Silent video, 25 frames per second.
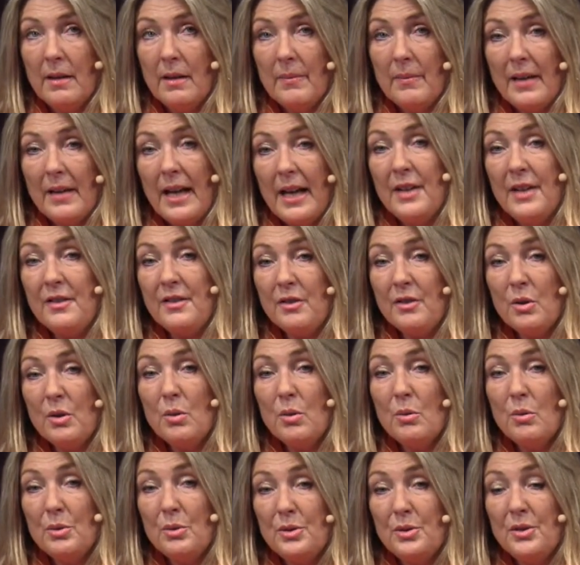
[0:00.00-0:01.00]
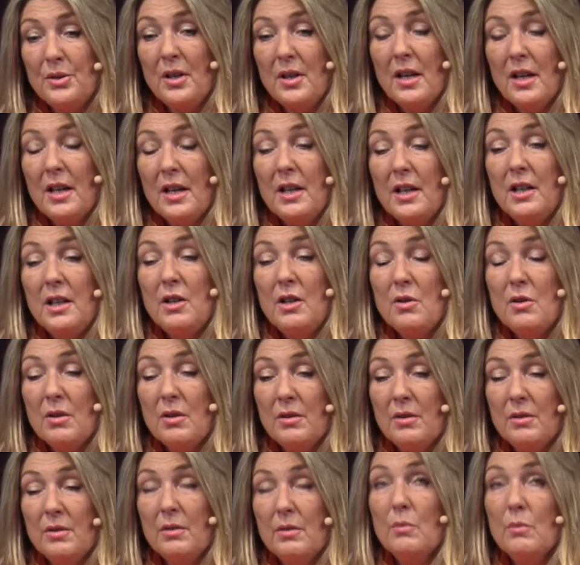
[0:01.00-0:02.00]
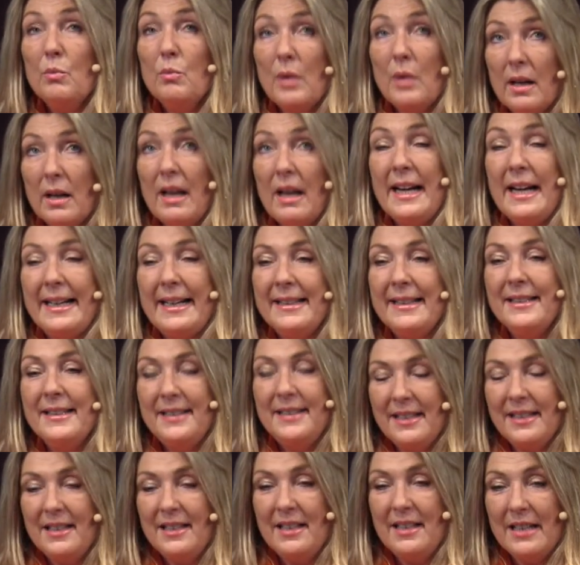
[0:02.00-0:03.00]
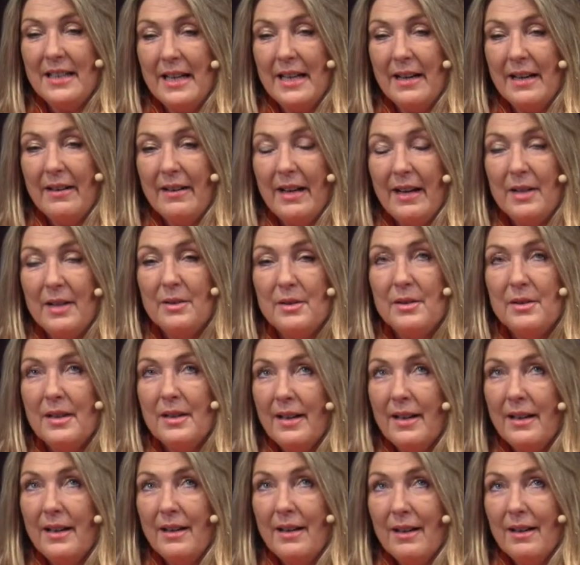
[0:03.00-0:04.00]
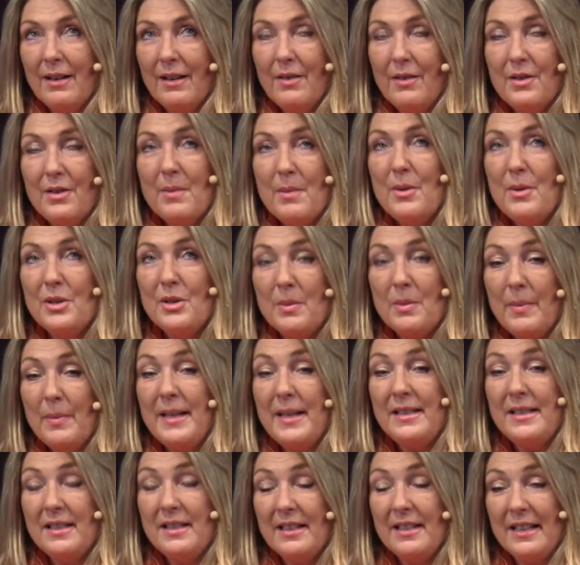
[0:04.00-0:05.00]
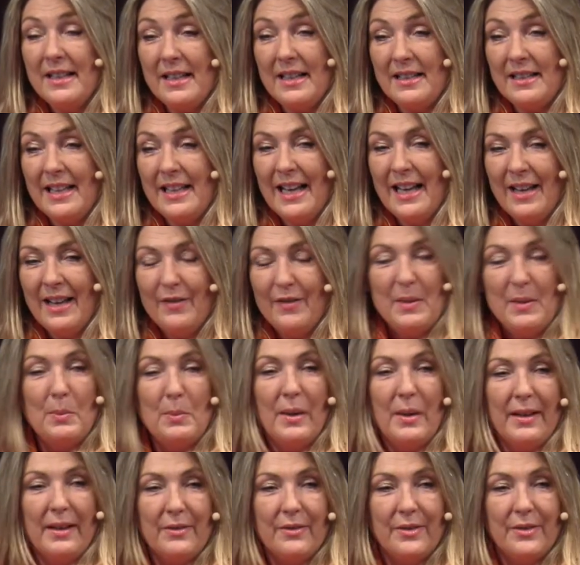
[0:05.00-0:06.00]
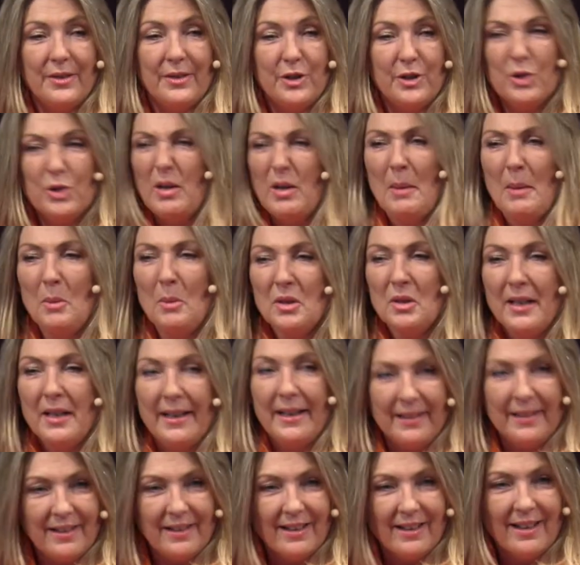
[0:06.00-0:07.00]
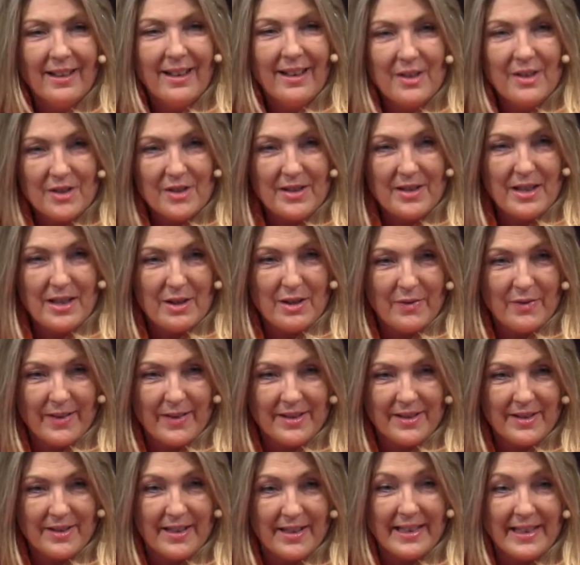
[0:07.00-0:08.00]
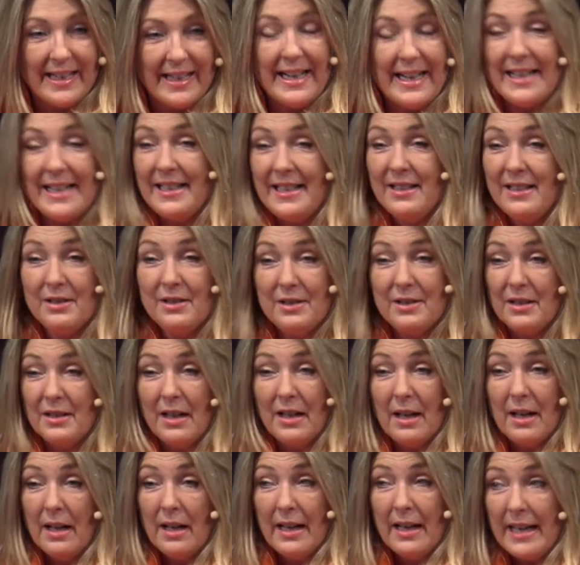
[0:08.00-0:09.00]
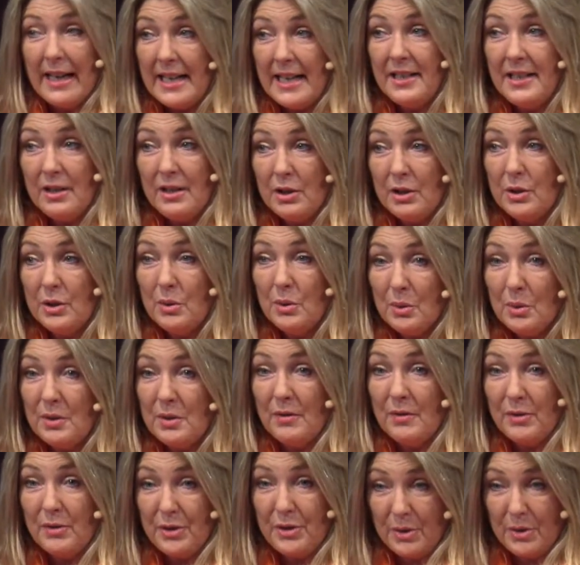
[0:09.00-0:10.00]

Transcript: and of course I can sit in there, and the most amazing thing is having breakfast, scrambled egg, underneath the Van Dyck. It is sort of surreal.